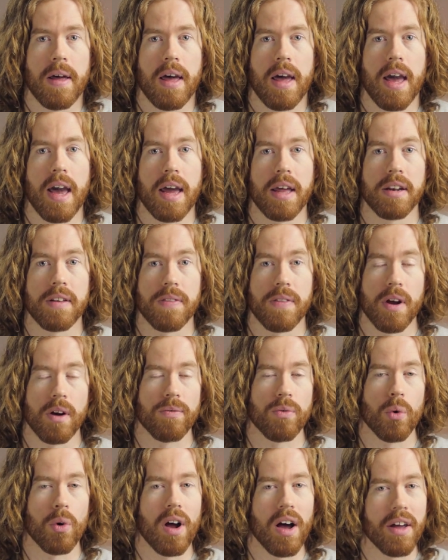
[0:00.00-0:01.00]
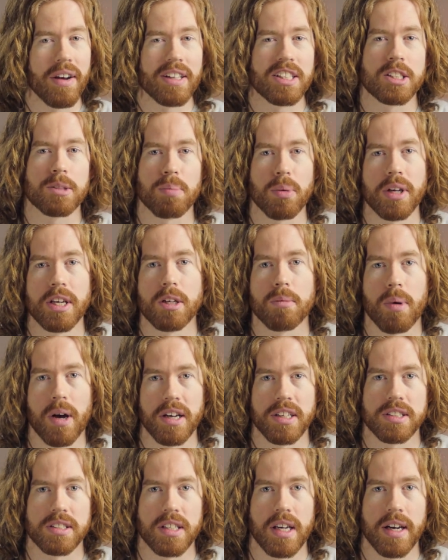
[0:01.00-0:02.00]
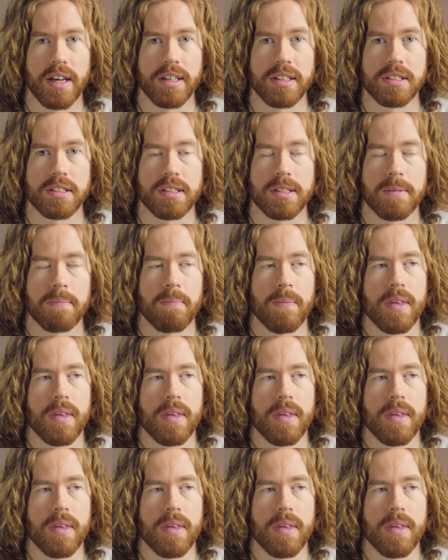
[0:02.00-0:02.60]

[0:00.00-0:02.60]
and therefore unexplained by science.